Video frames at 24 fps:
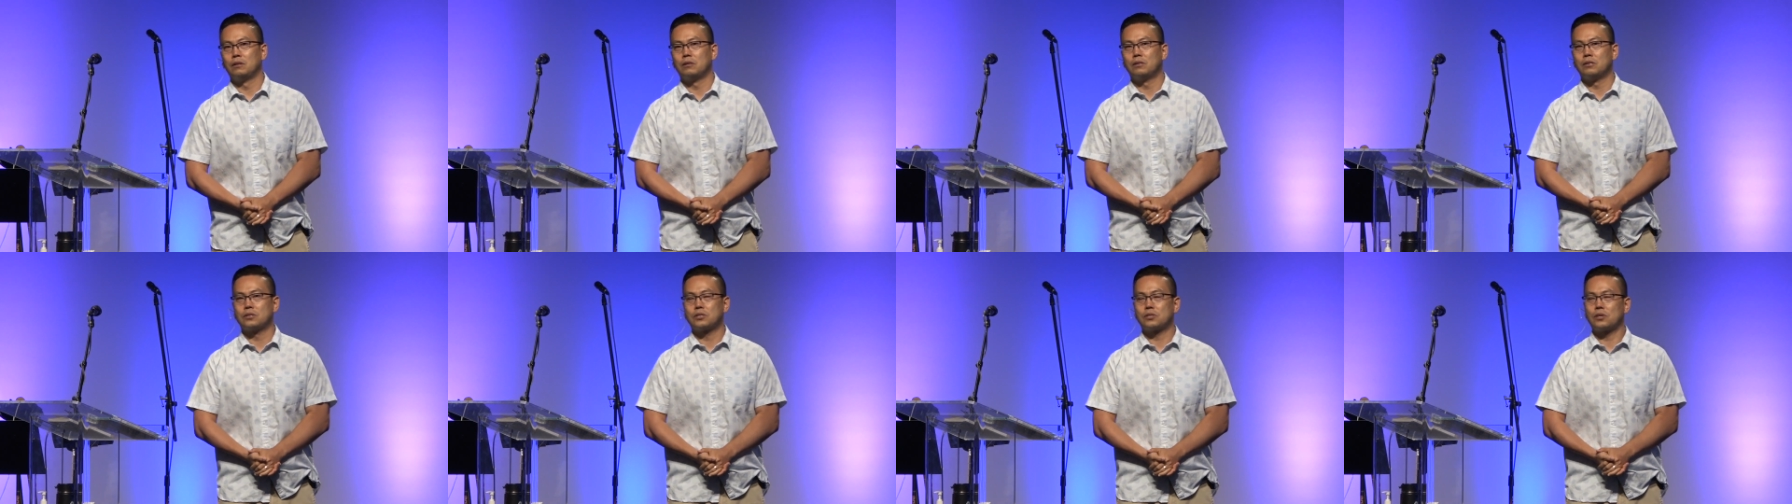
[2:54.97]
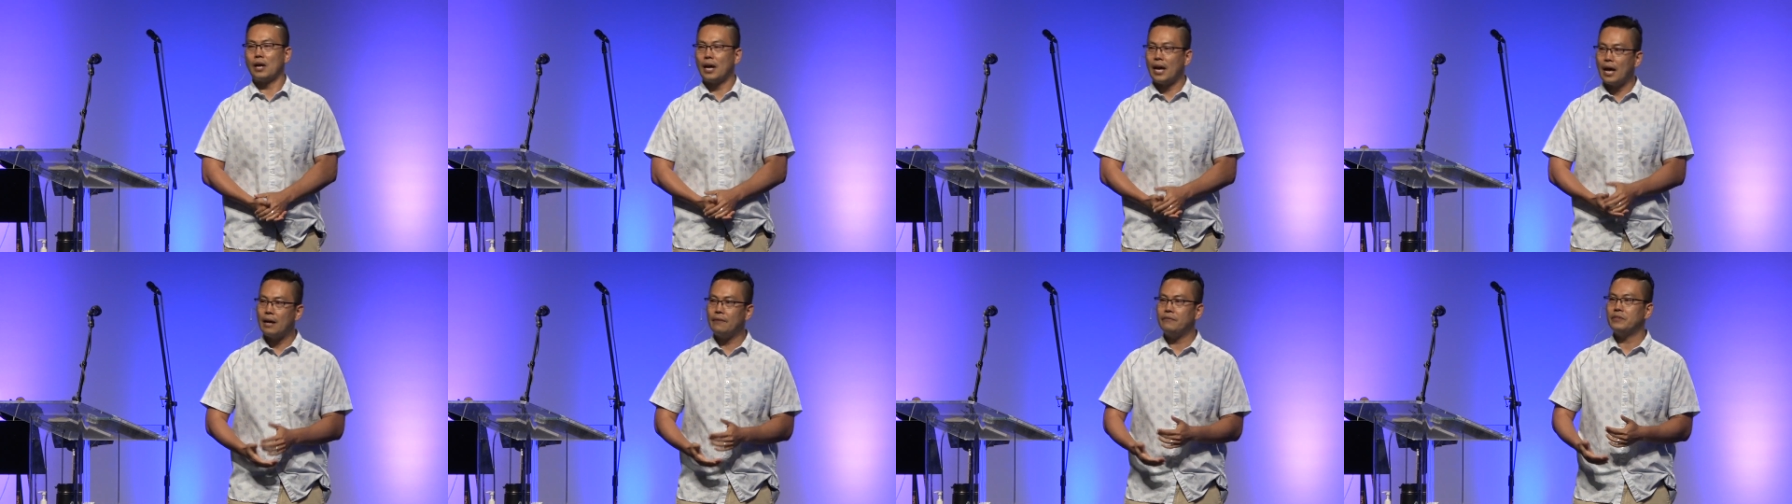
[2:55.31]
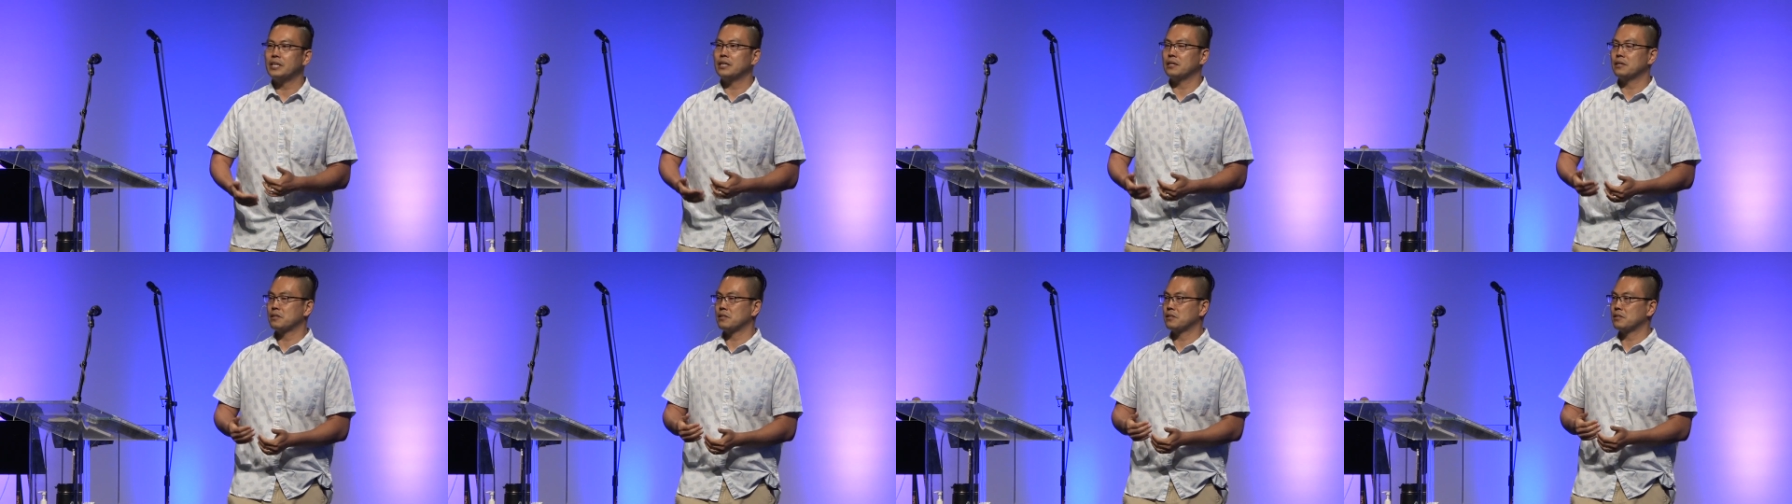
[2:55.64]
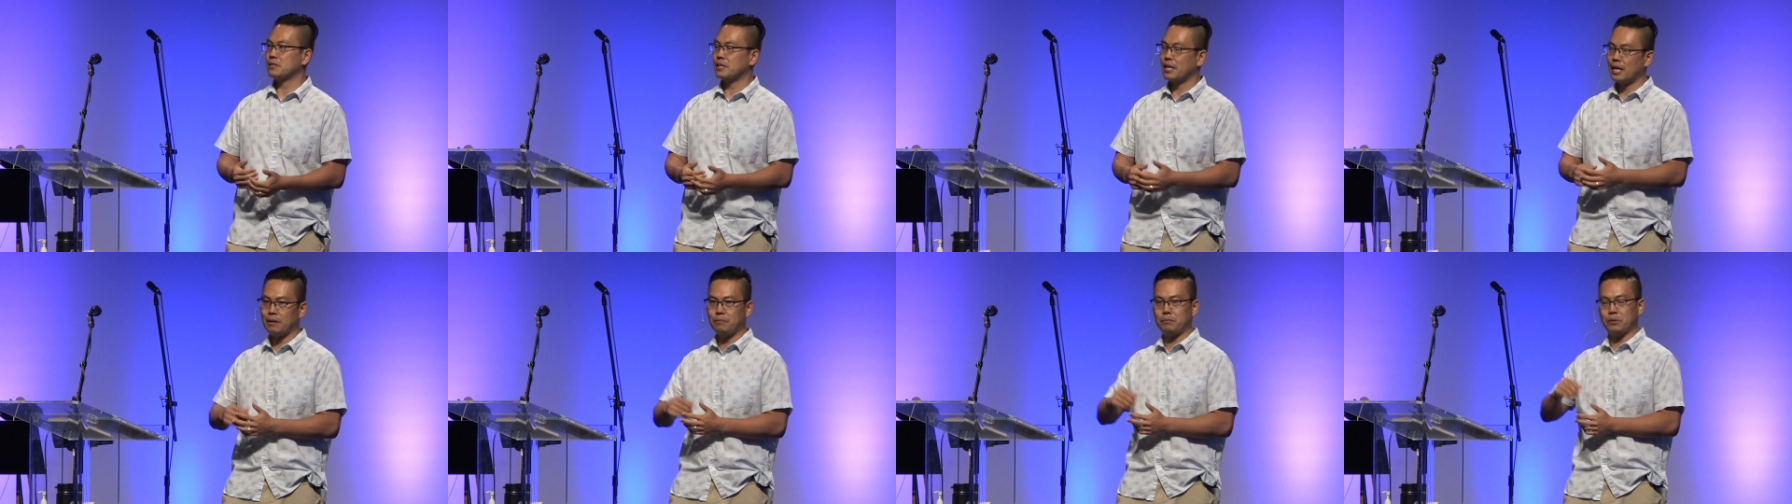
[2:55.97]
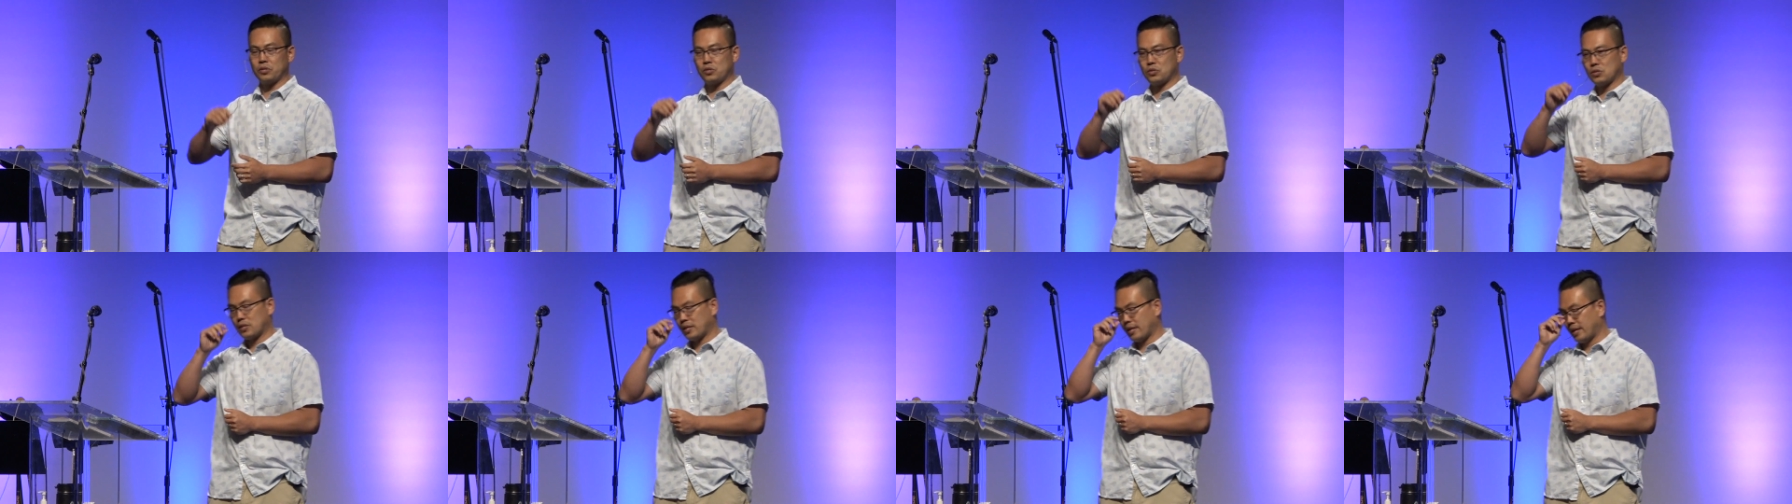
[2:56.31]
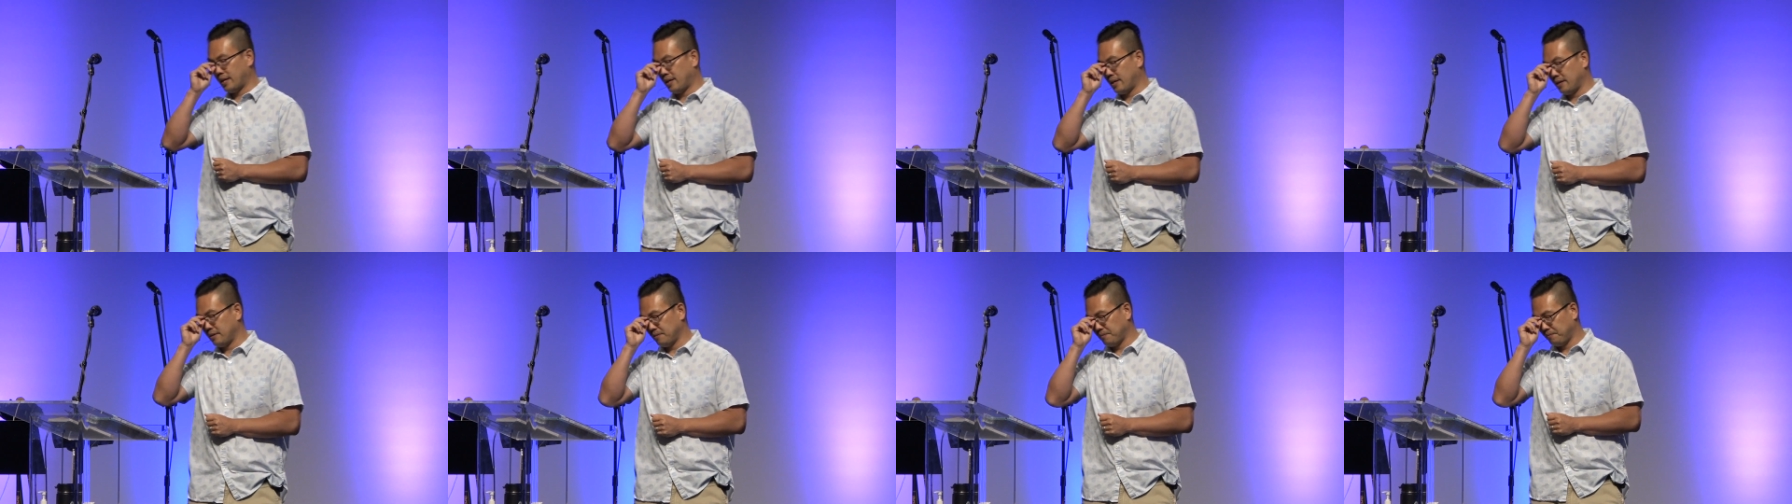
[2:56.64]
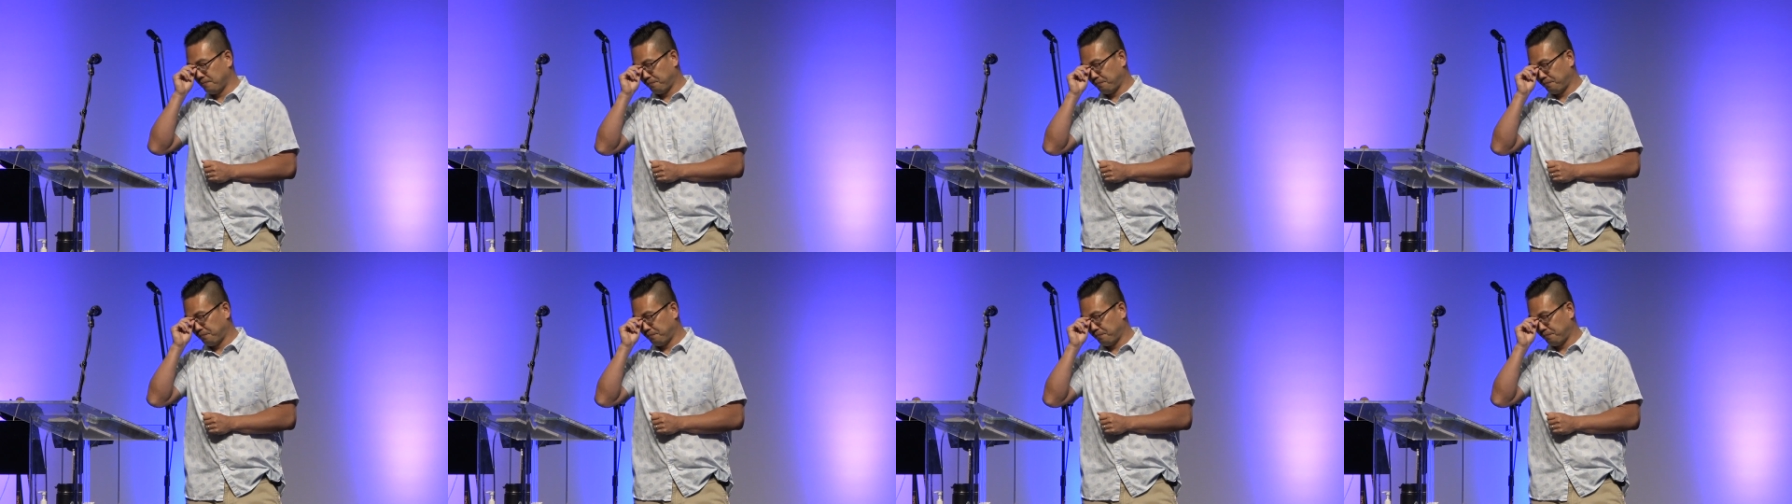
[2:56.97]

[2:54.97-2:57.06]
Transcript: So, having established that,